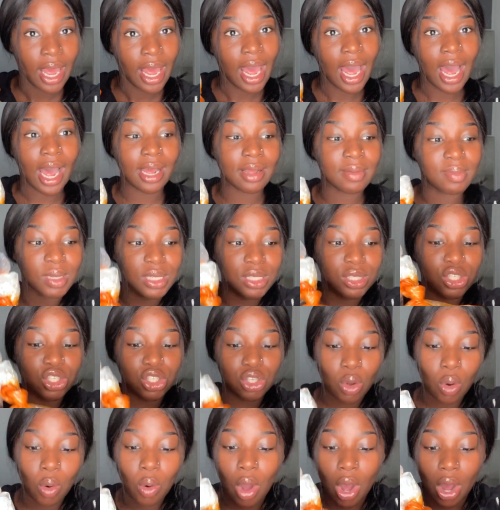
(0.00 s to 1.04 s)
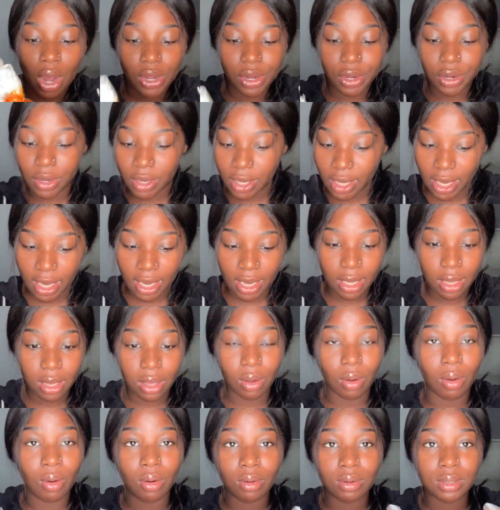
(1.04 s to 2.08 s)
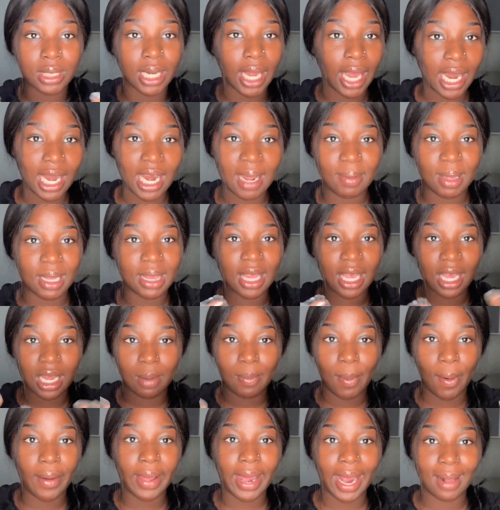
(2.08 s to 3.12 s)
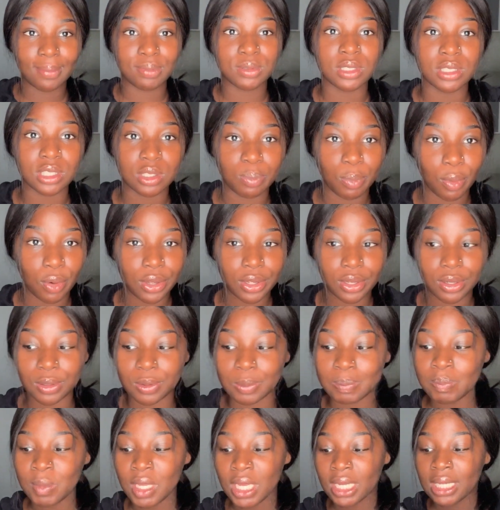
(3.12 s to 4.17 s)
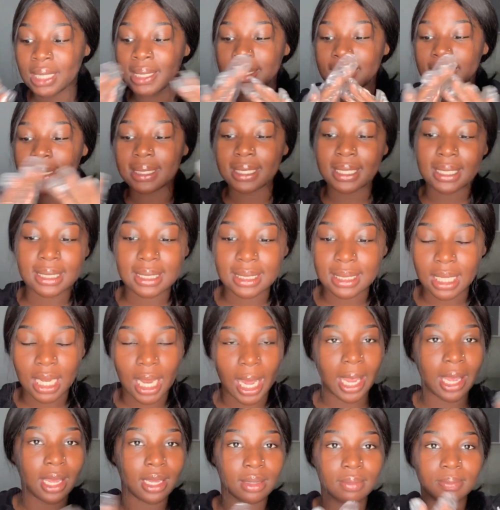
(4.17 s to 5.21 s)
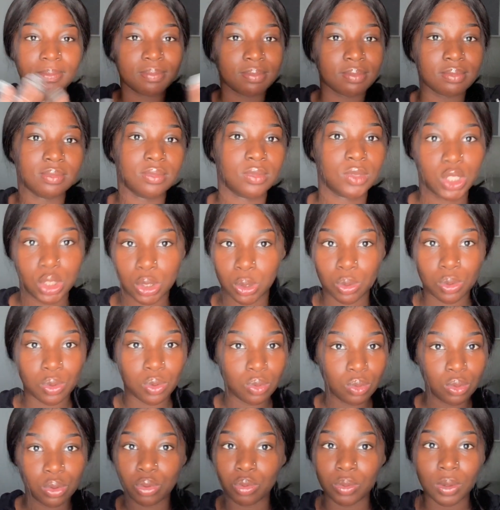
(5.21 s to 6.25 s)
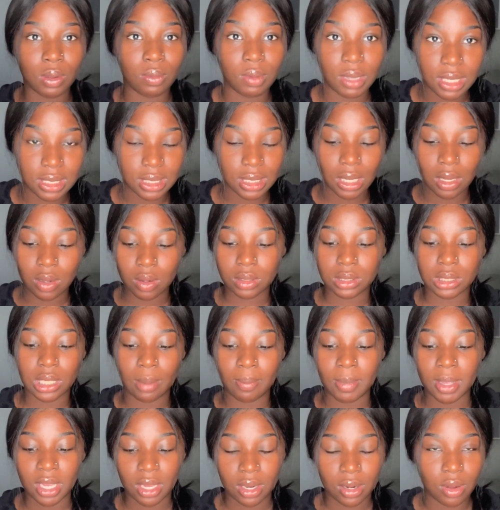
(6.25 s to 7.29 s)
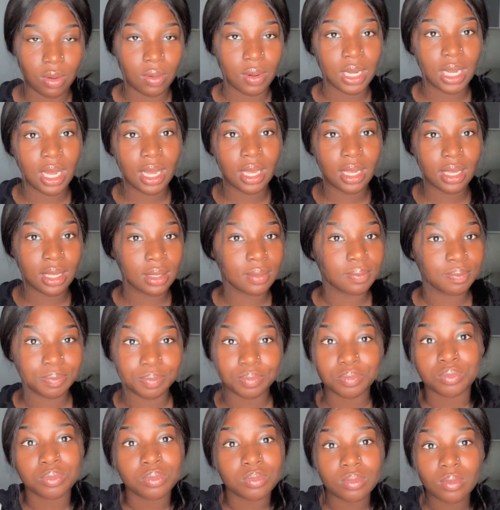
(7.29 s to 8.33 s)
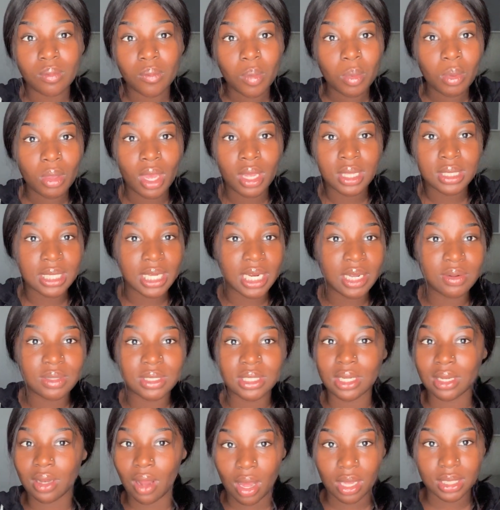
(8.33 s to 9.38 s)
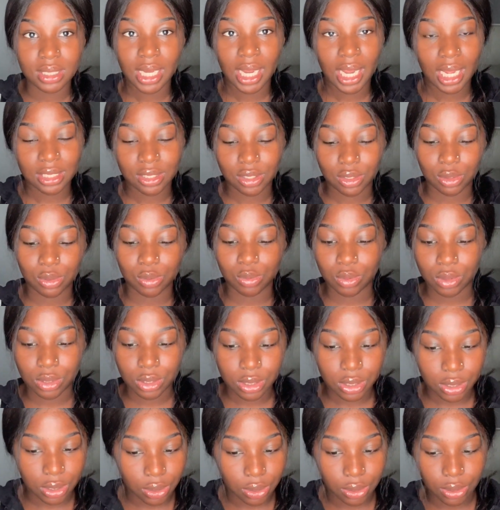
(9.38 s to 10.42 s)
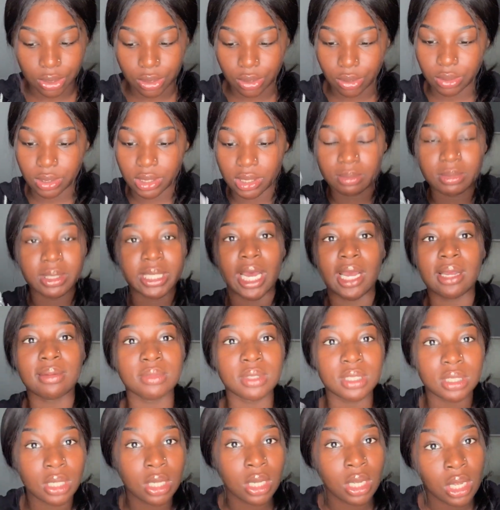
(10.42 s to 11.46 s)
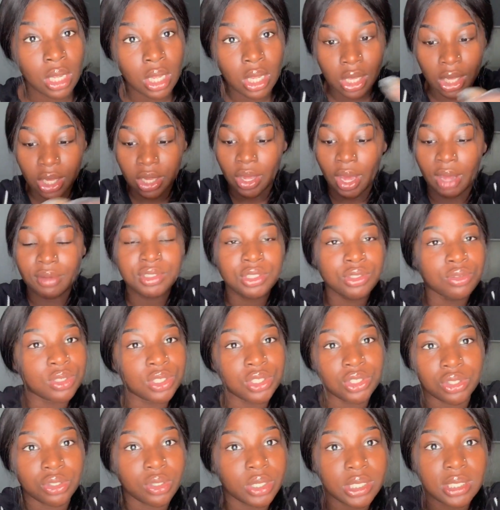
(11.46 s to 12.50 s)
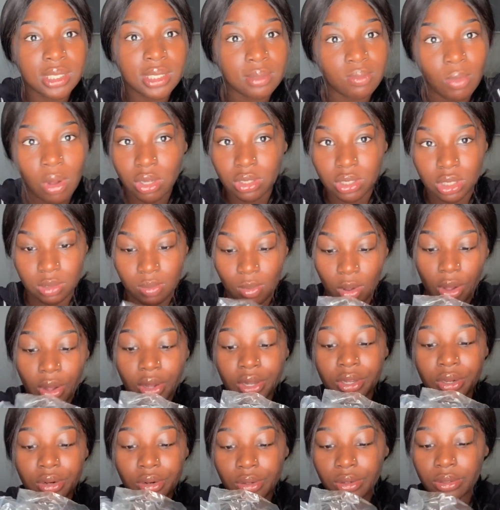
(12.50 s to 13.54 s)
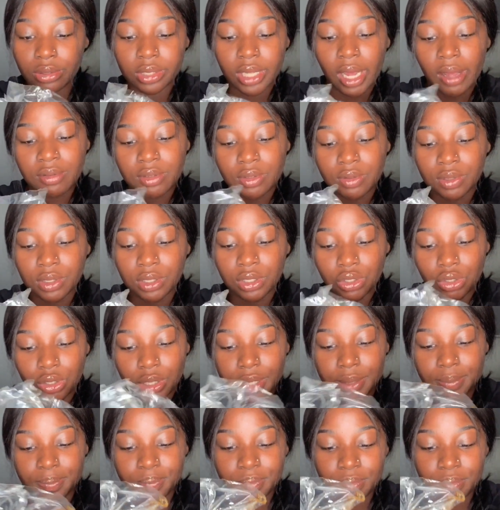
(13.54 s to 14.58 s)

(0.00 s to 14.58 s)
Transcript: I've been so hungry the whole day, and I've been thinking about Captain's Boil since like 2-3 weeks ago. So I'm like, you know what, today was a long day at school, so you know, sometimes you have to enjoy small, you know, you have to enjoy it.